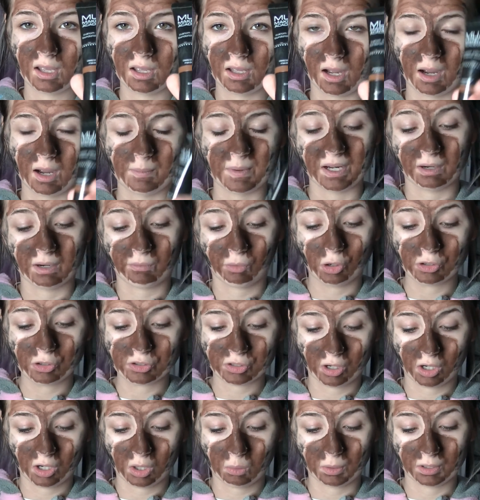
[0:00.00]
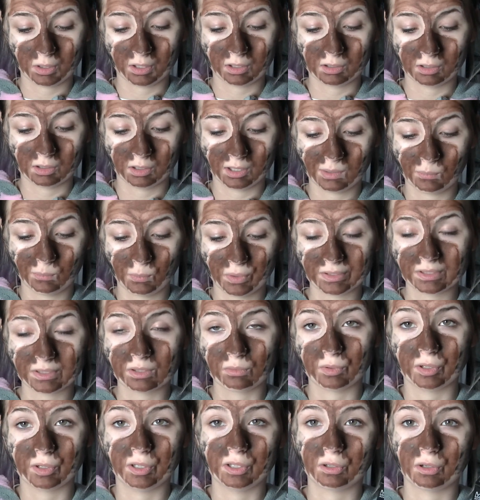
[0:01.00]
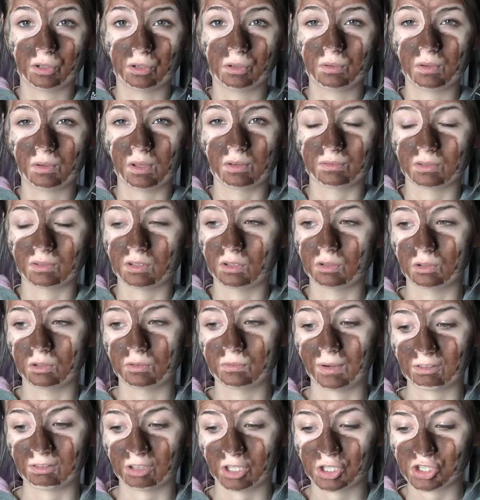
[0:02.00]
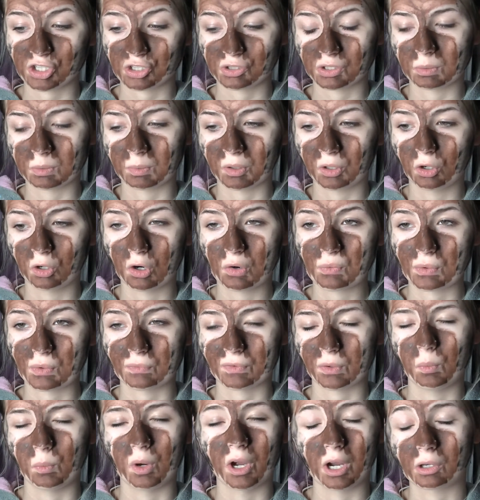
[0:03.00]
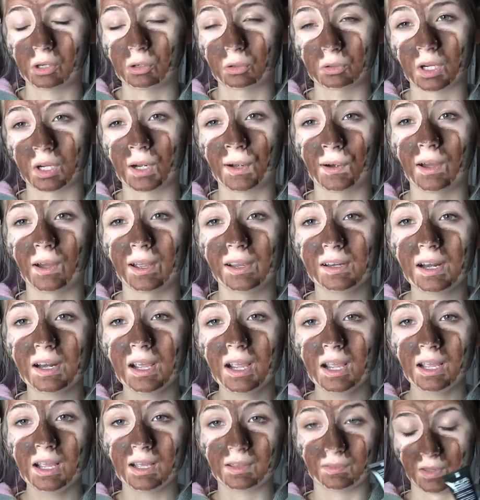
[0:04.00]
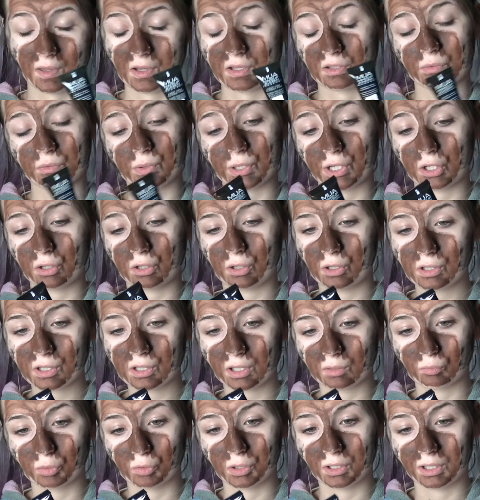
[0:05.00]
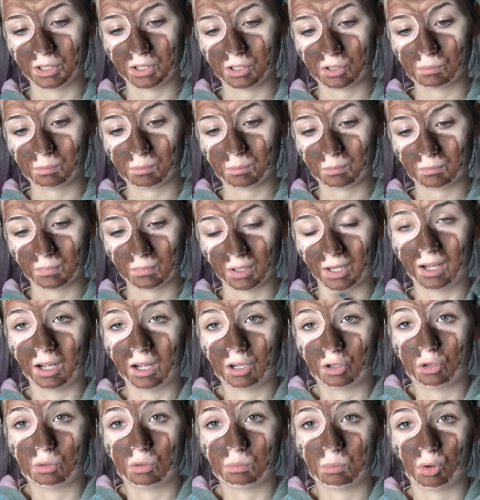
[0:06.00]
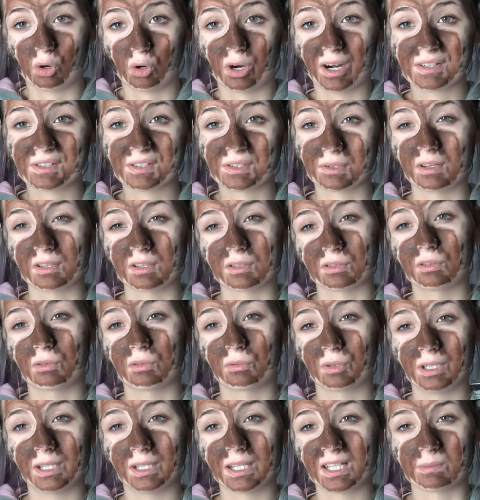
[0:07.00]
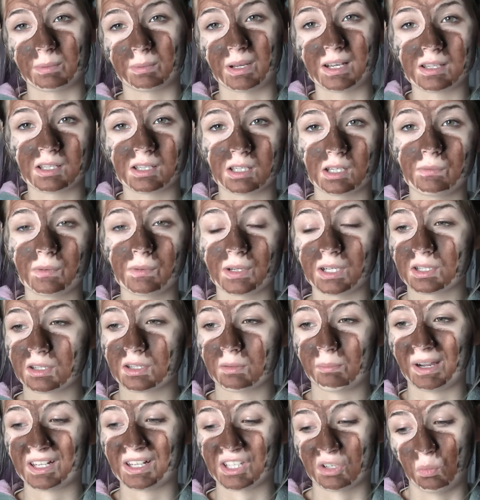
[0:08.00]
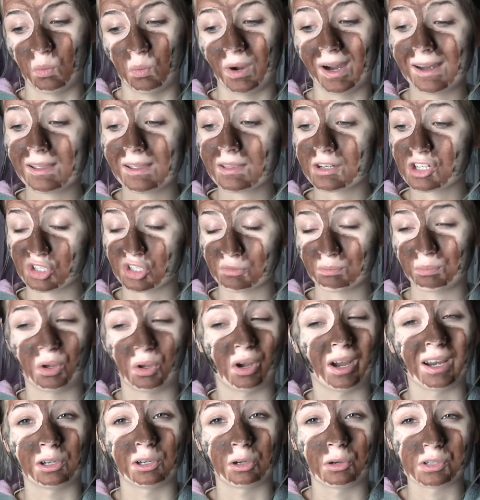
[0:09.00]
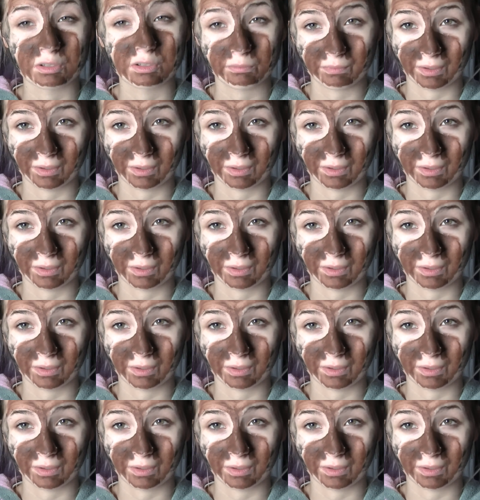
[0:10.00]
I mean, I've got a dark one and a light one. They're really good if your foundation is a bit off, or if you're working on a client. These are really good and really good, like a good price, so it's not really expensive, and it's a better way than just buying loads of